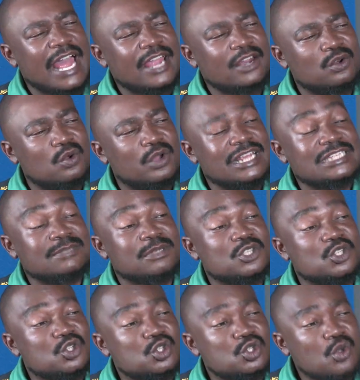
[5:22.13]
I know, has been
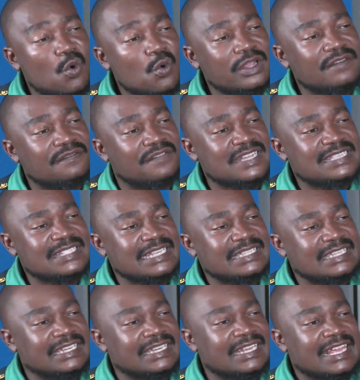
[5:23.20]
so
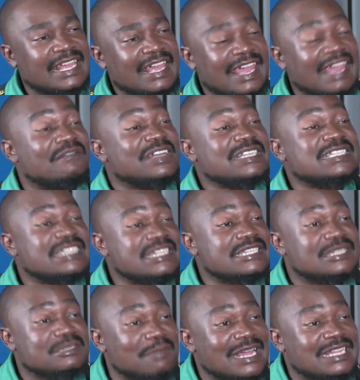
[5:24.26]
invested in ever
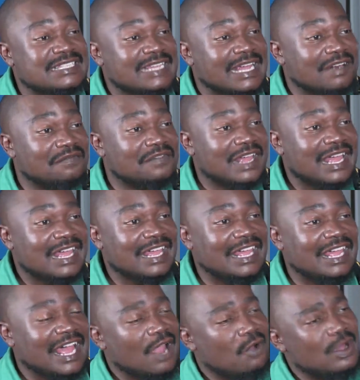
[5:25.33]
since myself,
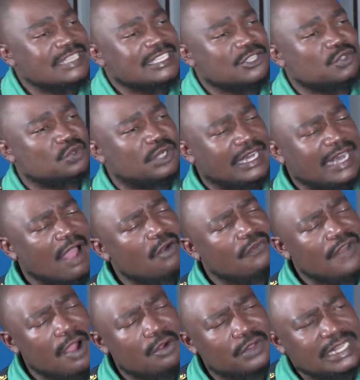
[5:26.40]
I was a student? How
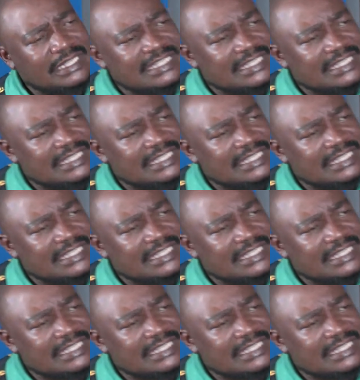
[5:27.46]
far are we with that